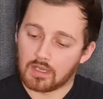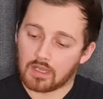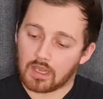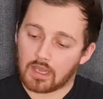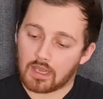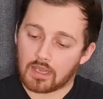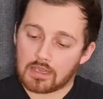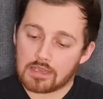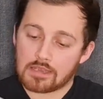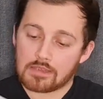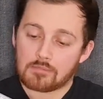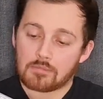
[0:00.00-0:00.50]

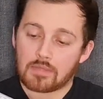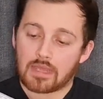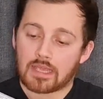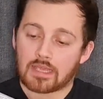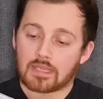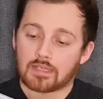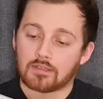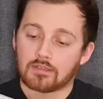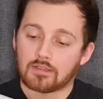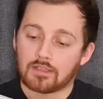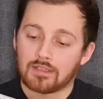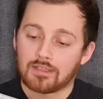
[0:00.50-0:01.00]

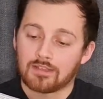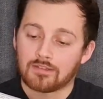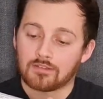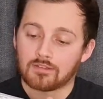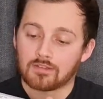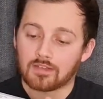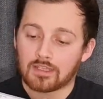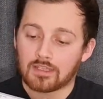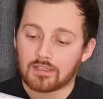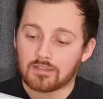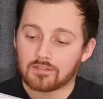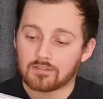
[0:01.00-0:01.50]
And it is
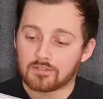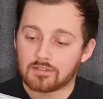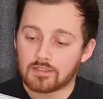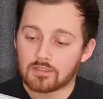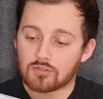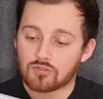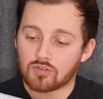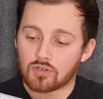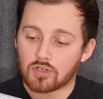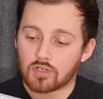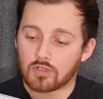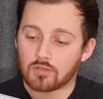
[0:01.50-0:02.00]
a
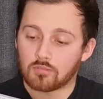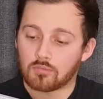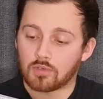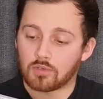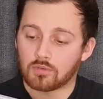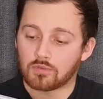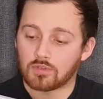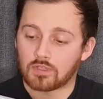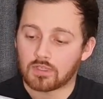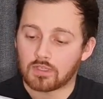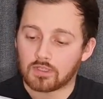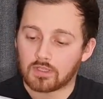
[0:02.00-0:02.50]
Citra,
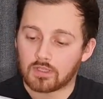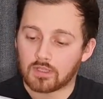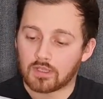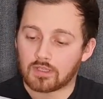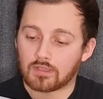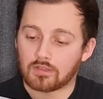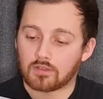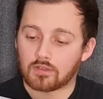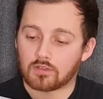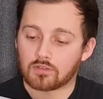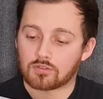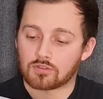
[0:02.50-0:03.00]
Mosaic
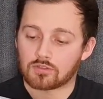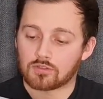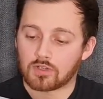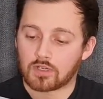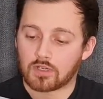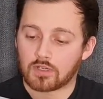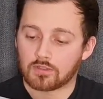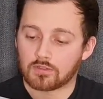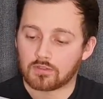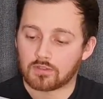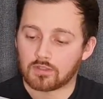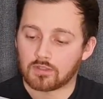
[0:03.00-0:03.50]
and
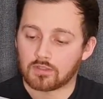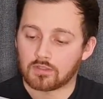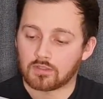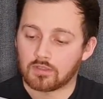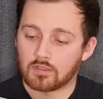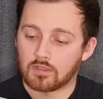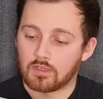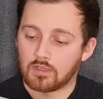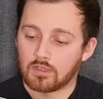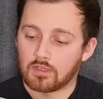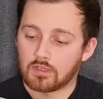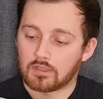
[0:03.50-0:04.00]
Strata
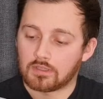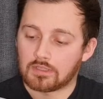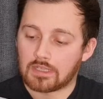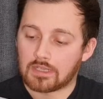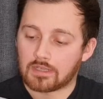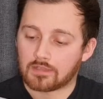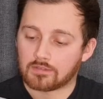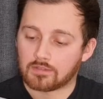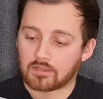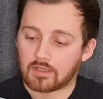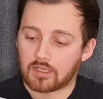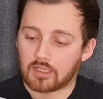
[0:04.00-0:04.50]

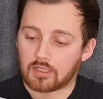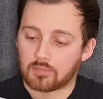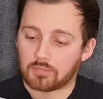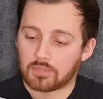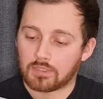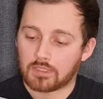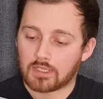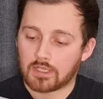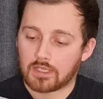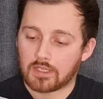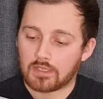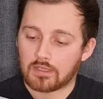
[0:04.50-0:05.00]
Nectar
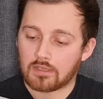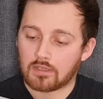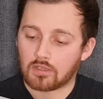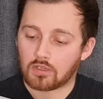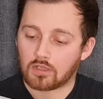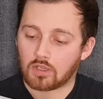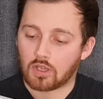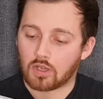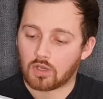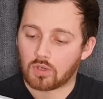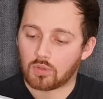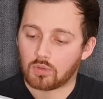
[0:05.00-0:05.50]
IPA
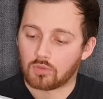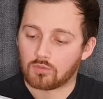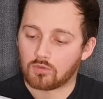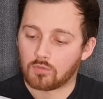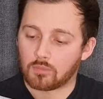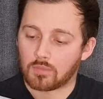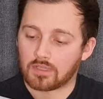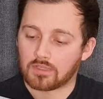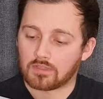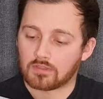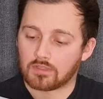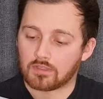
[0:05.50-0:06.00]

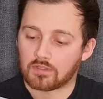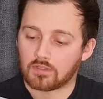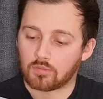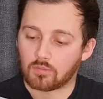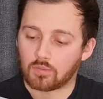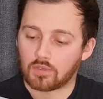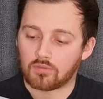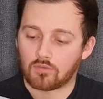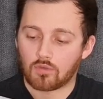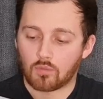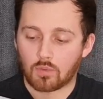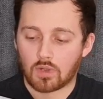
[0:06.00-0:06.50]
co-fermented
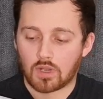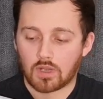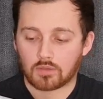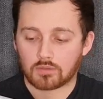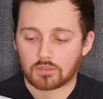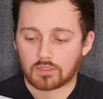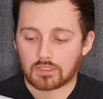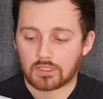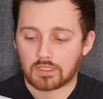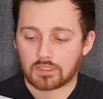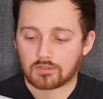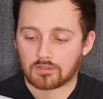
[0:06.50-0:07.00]
with
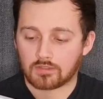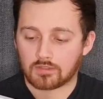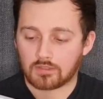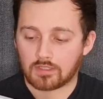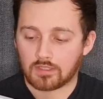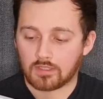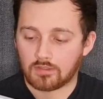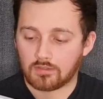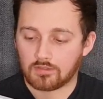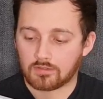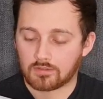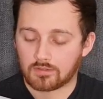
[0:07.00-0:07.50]
wild nectar
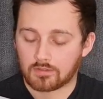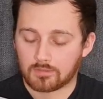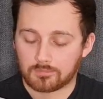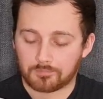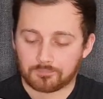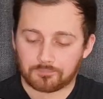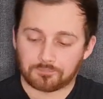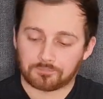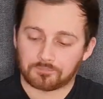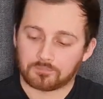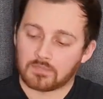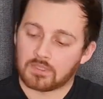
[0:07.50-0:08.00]
yeast.
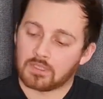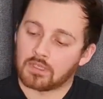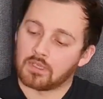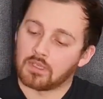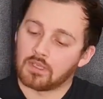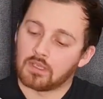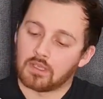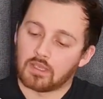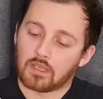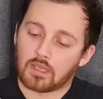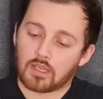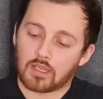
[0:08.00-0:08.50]

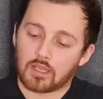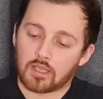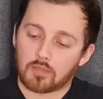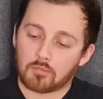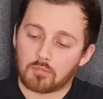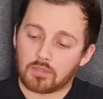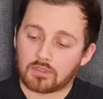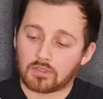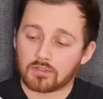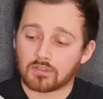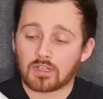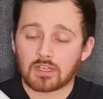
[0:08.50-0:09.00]

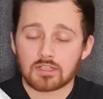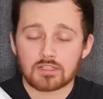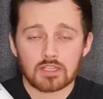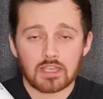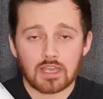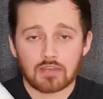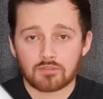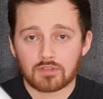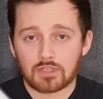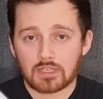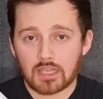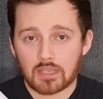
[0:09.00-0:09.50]
It doesn't actually
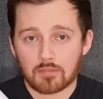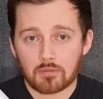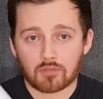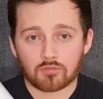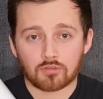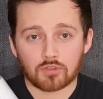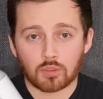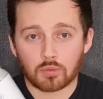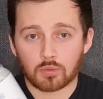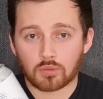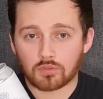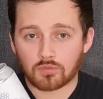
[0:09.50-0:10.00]
have a name. I've
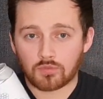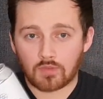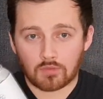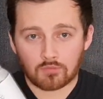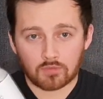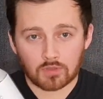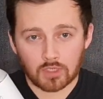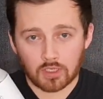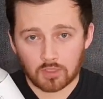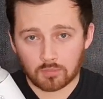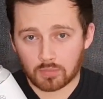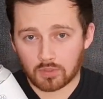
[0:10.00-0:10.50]
noticed that
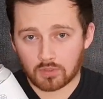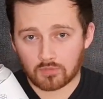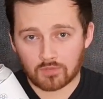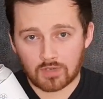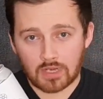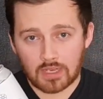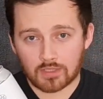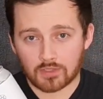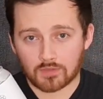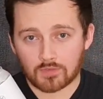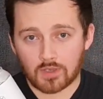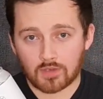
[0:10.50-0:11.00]
the couple of
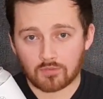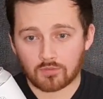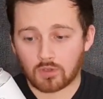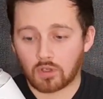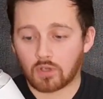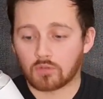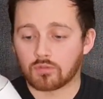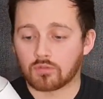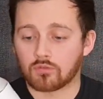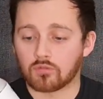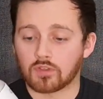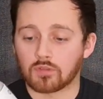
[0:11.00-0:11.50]
cans that I've
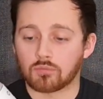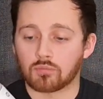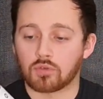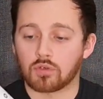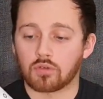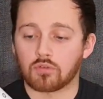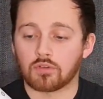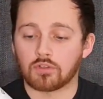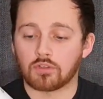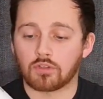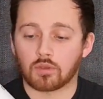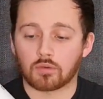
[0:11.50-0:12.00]
got from this
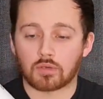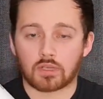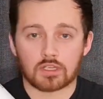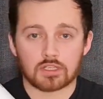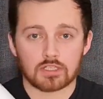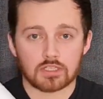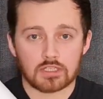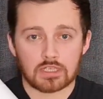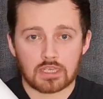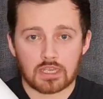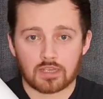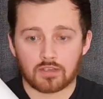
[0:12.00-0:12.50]
brewery don't
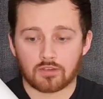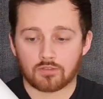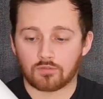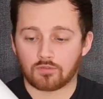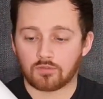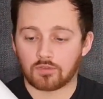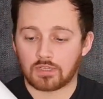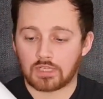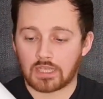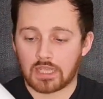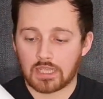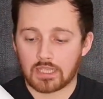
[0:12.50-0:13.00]
actually have
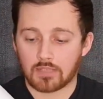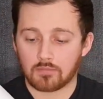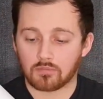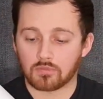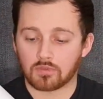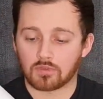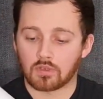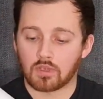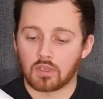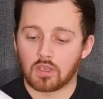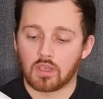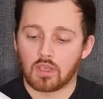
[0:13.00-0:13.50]
names.